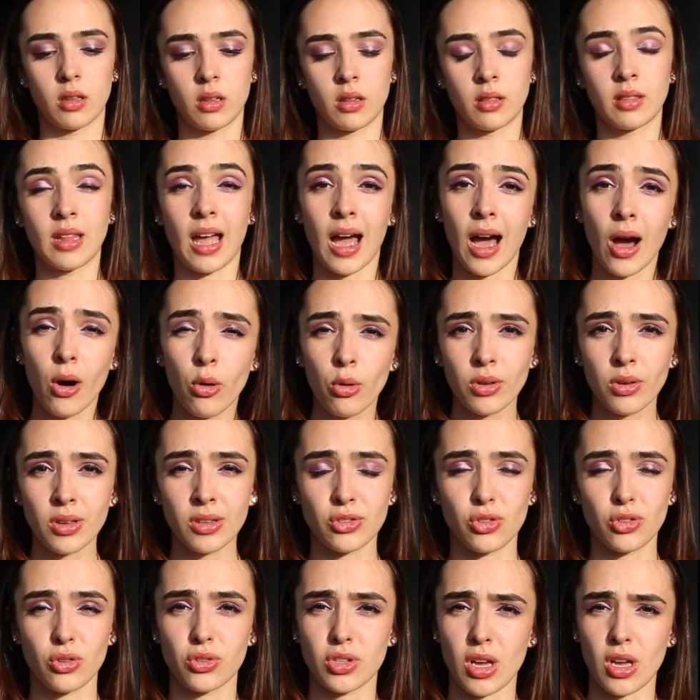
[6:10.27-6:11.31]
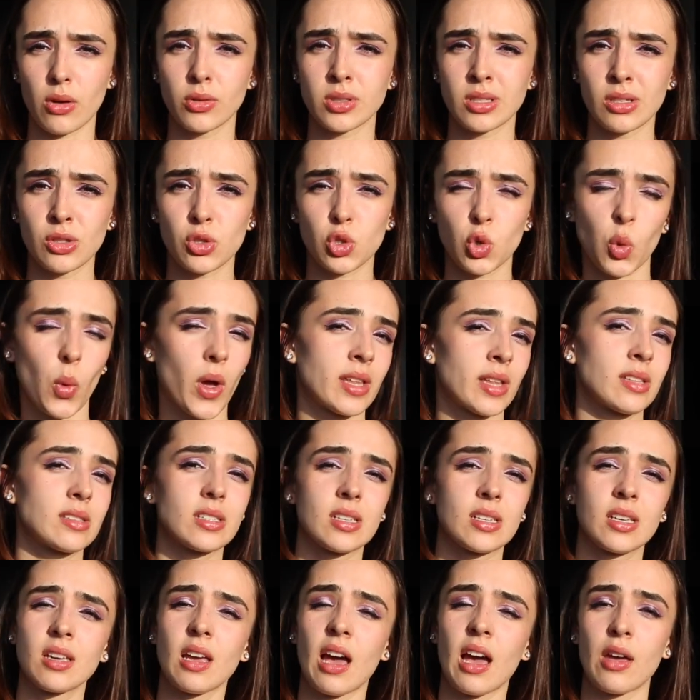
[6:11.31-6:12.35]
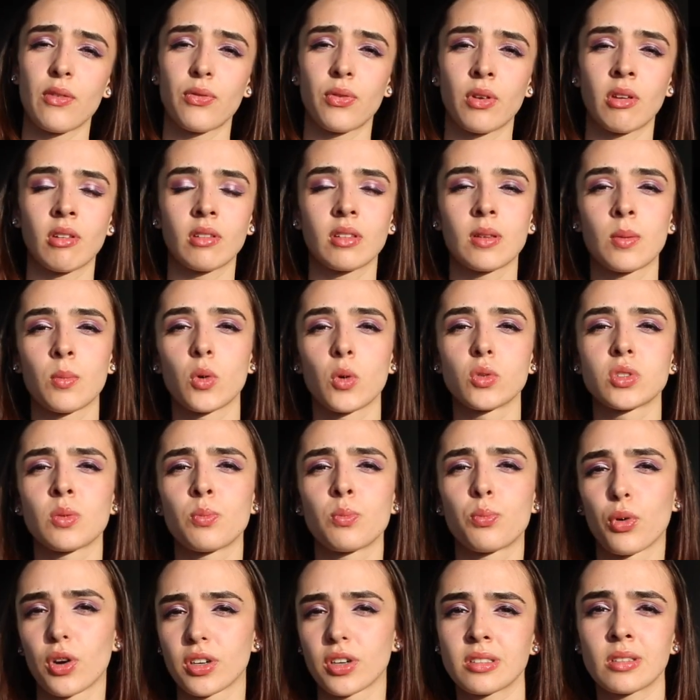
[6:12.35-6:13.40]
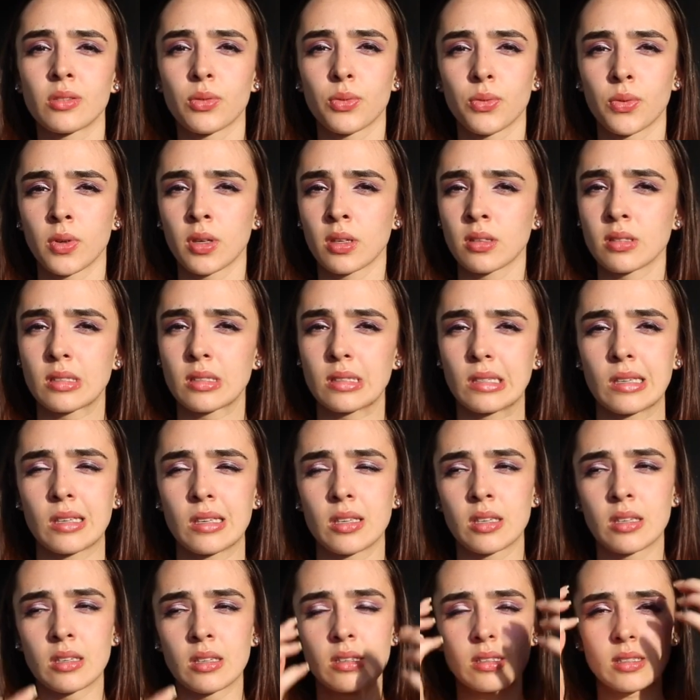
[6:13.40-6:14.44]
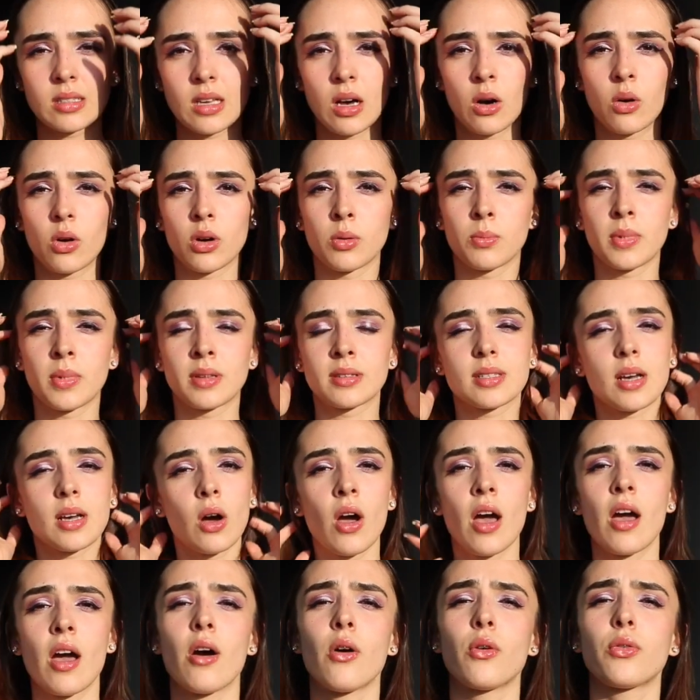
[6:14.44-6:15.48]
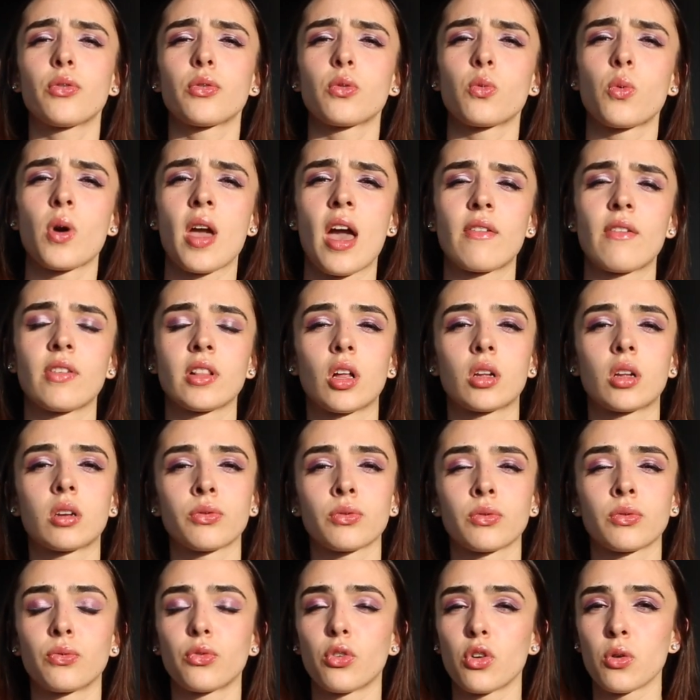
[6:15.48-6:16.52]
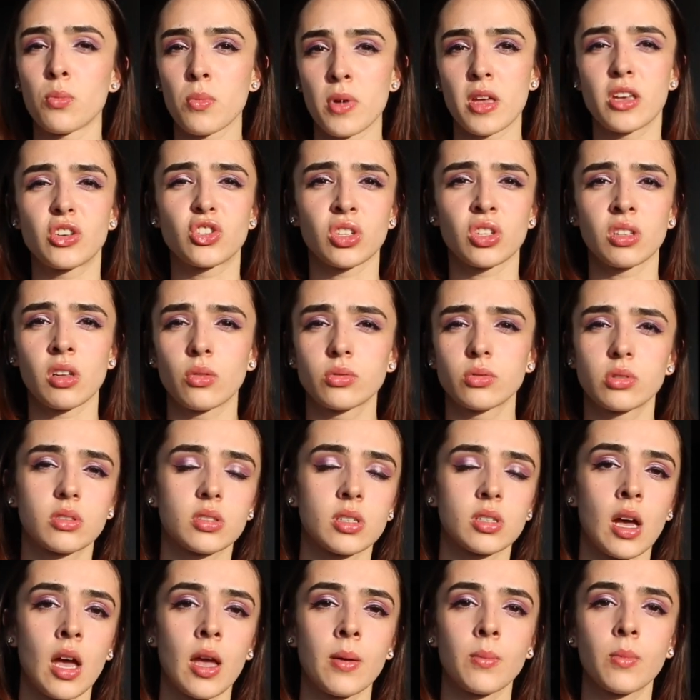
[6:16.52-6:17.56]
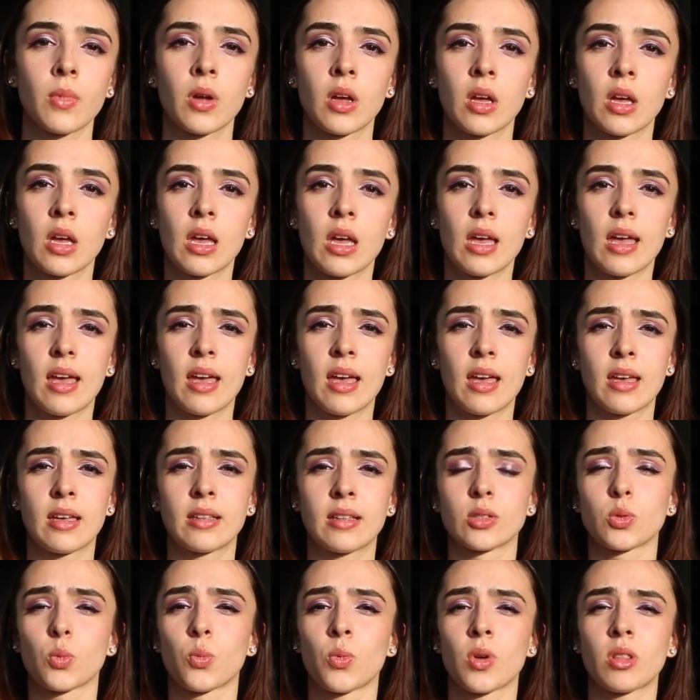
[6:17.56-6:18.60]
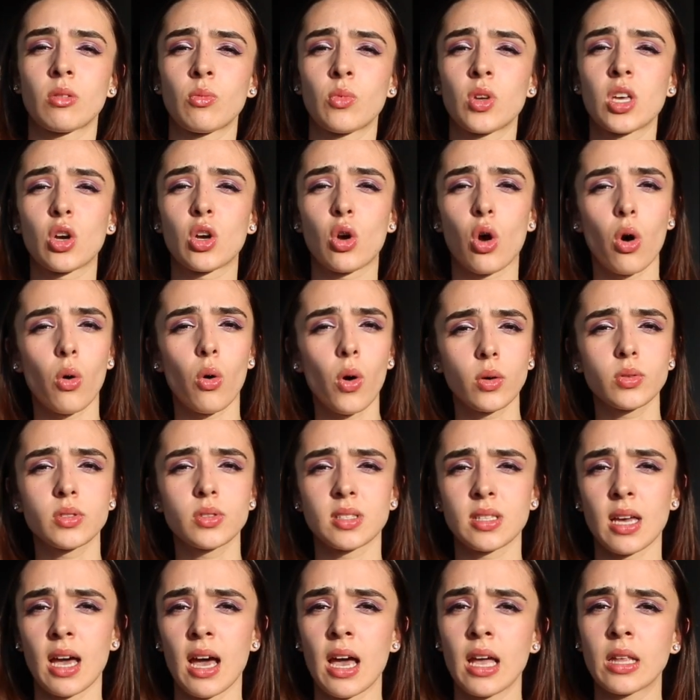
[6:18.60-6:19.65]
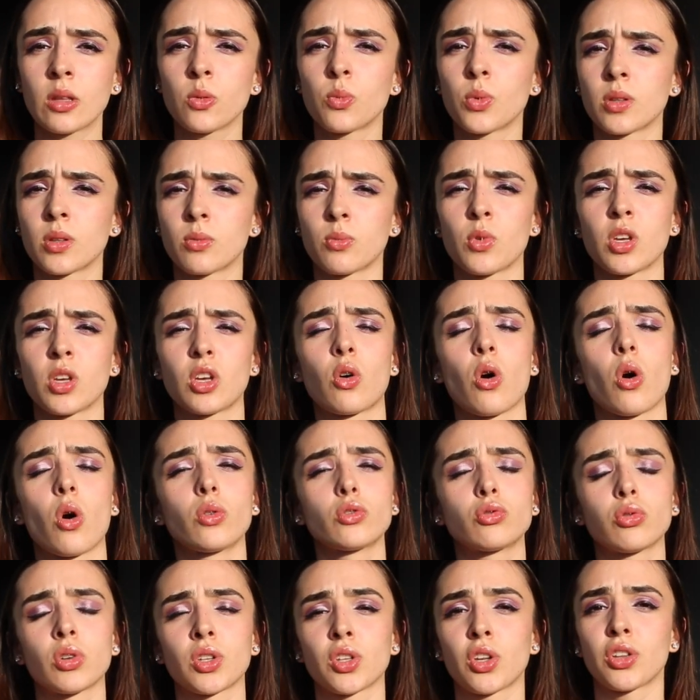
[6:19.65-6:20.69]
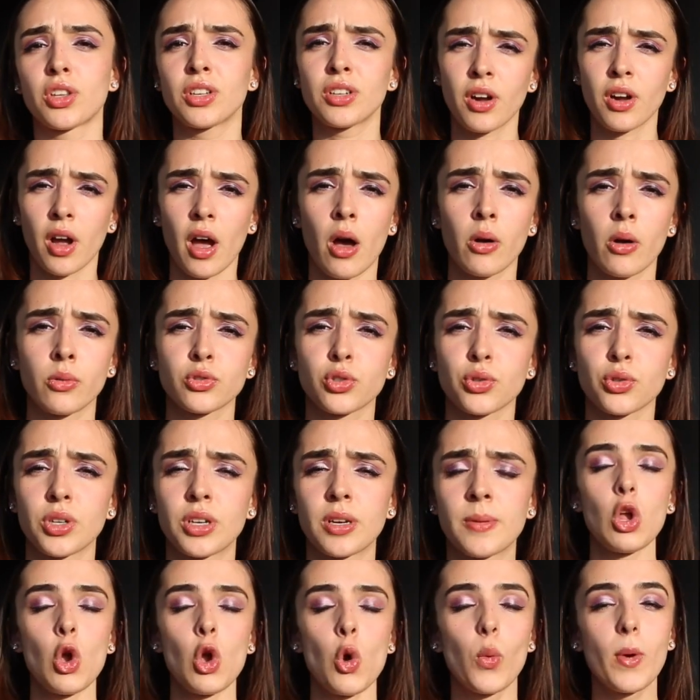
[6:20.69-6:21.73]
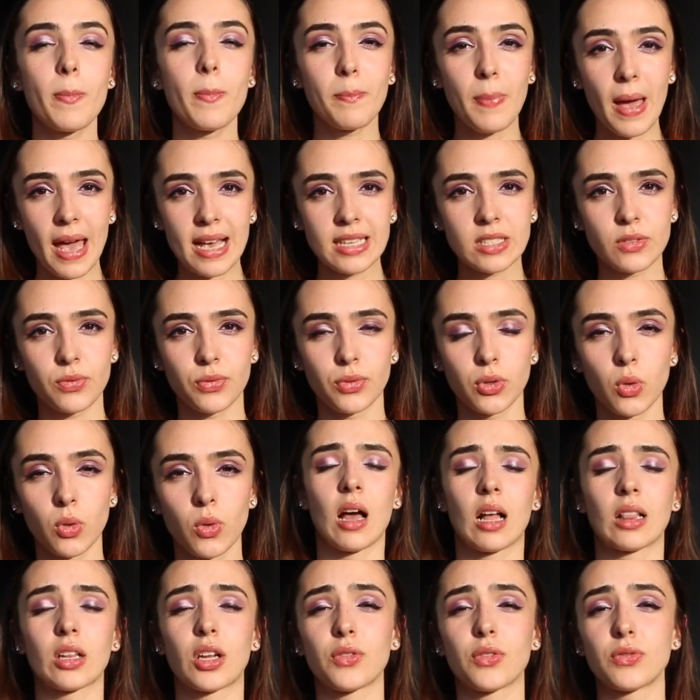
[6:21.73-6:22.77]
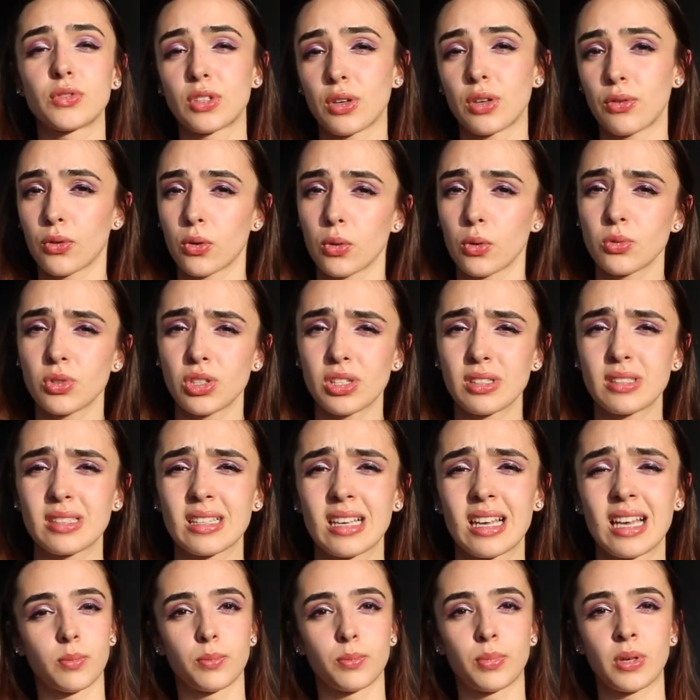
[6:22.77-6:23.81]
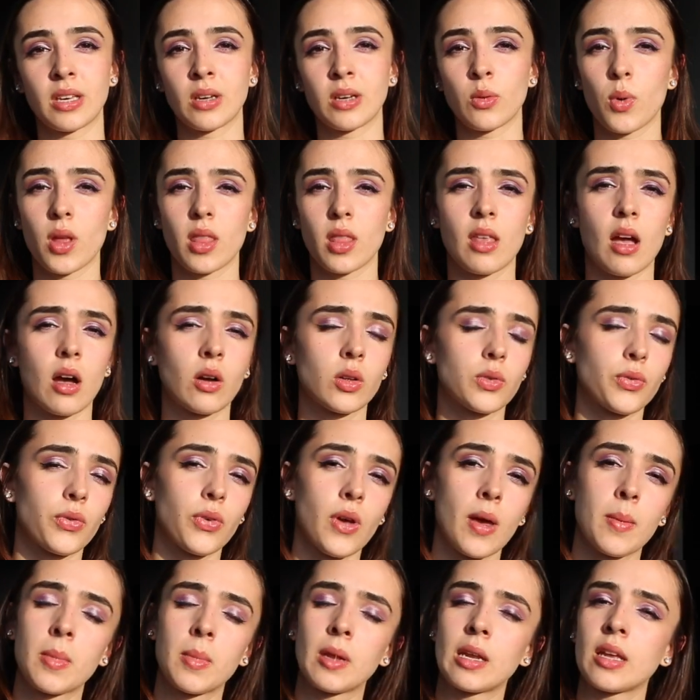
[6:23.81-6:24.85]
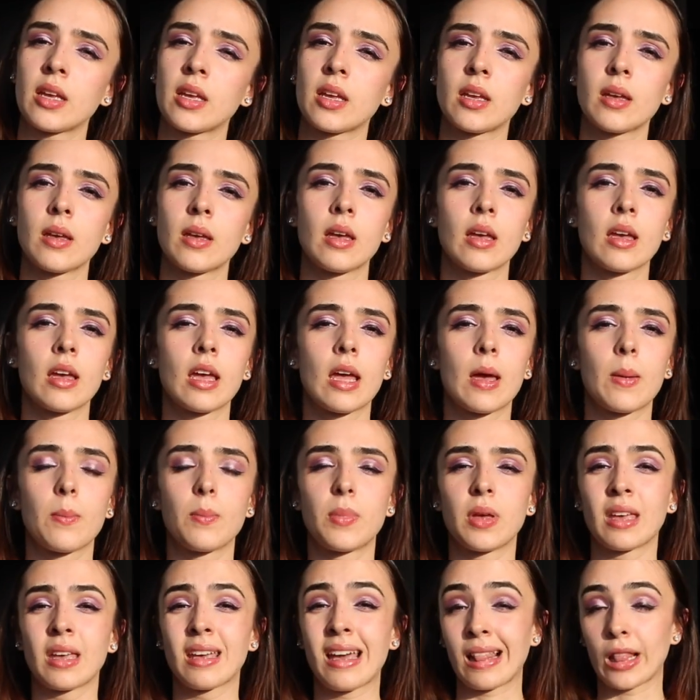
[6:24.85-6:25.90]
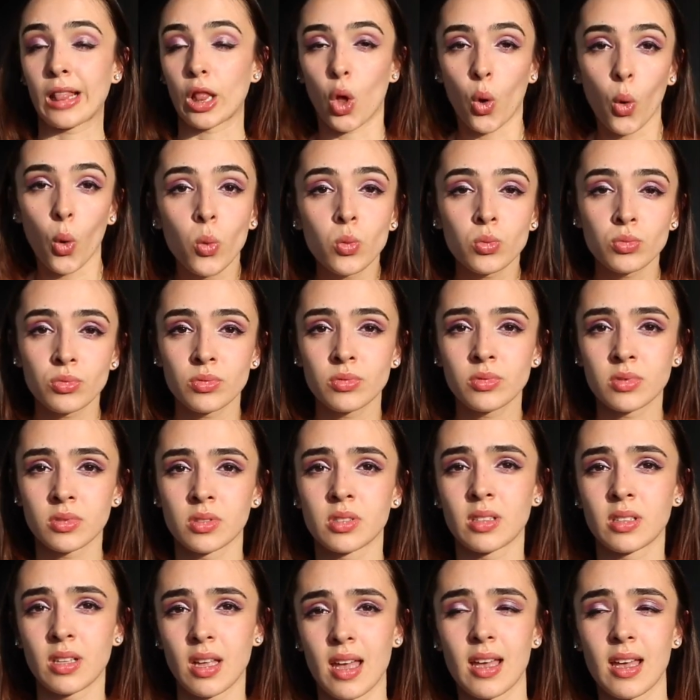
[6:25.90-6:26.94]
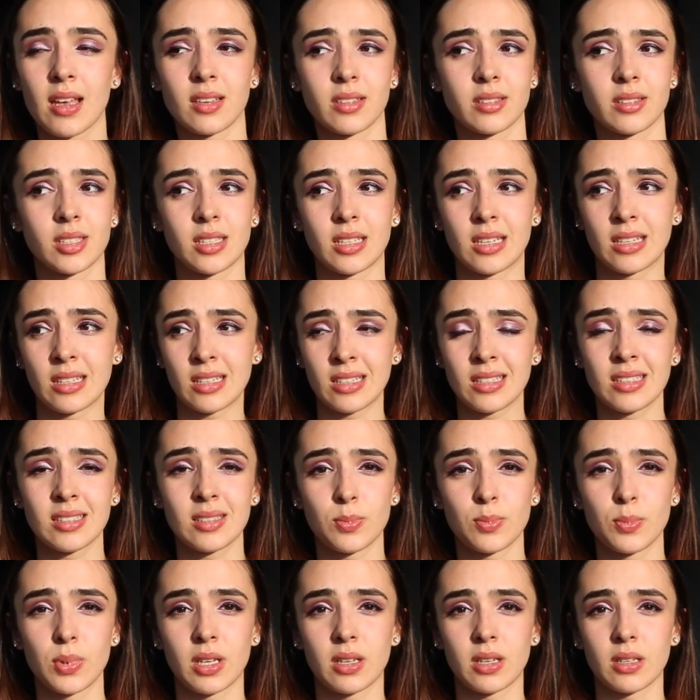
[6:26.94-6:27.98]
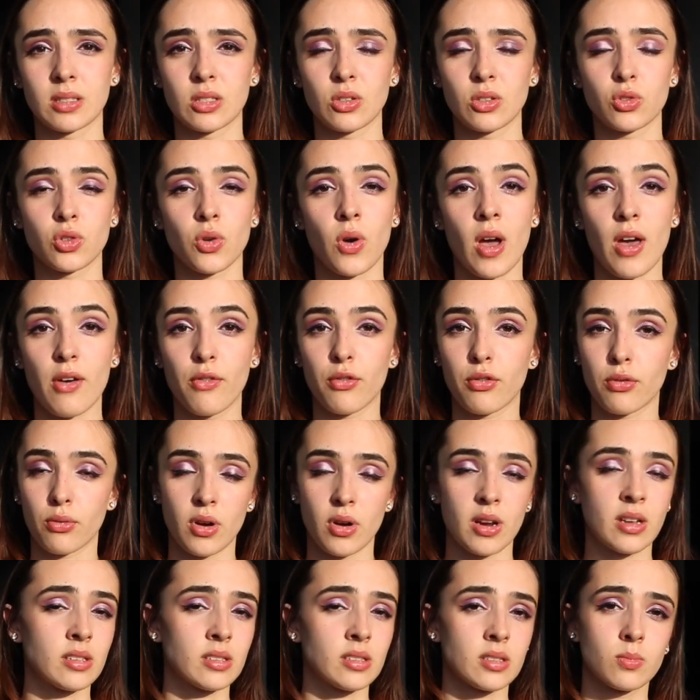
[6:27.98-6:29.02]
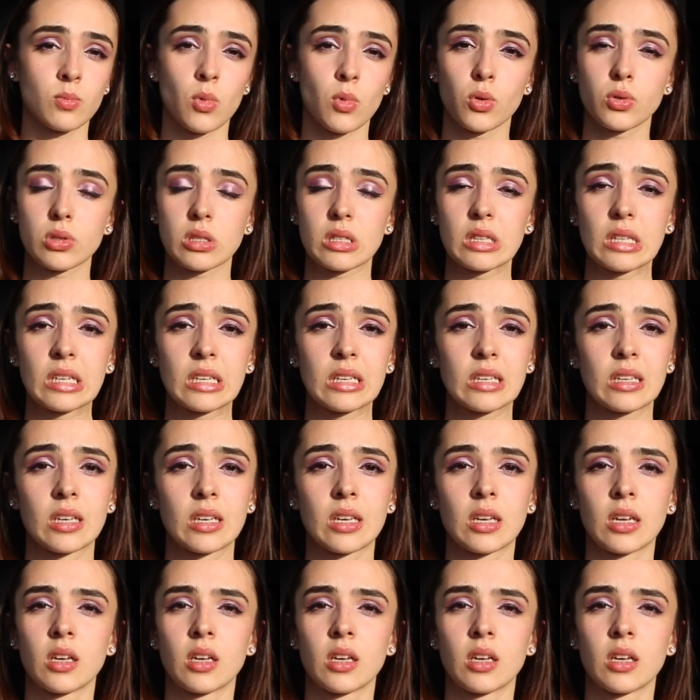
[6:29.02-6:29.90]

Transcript: Now in 2020, I think the most important things is our mental health. We have a lot of information all the time, and when we go outside, when we go to another country, we pass through a lot of difficulties, being without family, being alone as it is, because you don't have friends mostly.